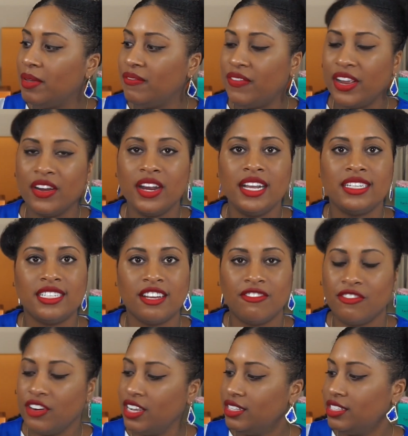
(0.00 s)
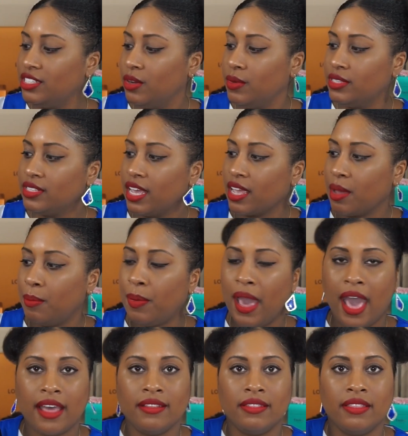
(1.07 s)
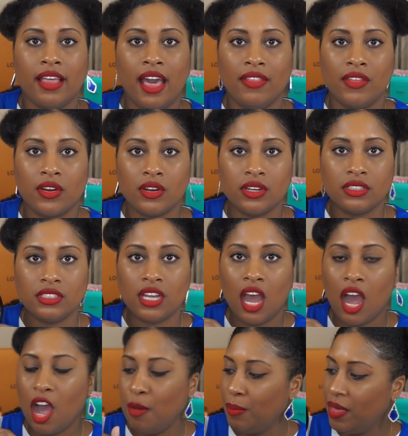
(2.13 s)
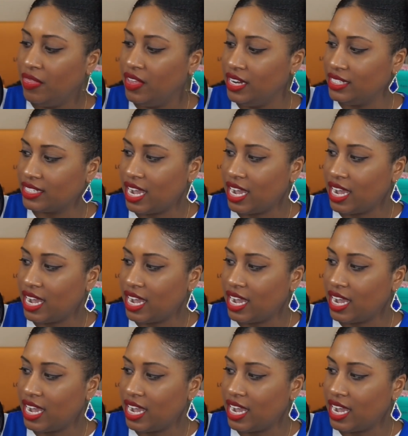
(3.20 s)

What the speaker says: Very different. So it's like a patent leather top, and then it's